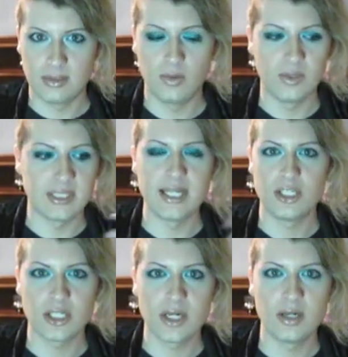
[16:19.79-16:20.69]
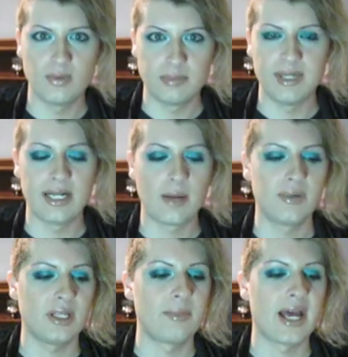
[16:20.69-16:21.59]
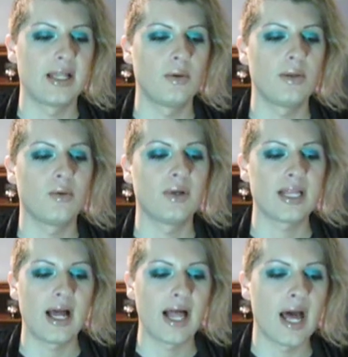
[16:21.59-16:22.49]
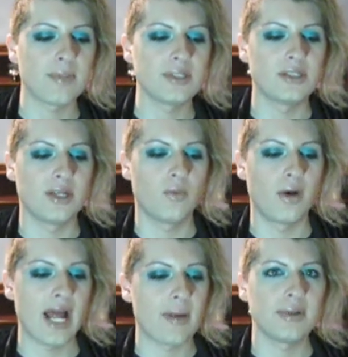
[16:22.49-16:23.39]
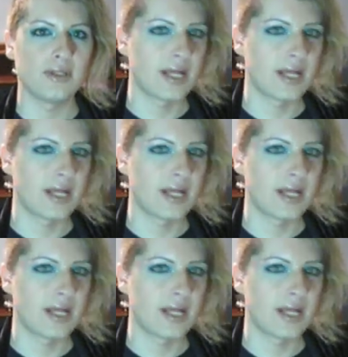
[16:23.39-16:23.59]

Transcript: who was injured, who was beaten up really badly, and we're like, what the hell happened to you? Like, what happened?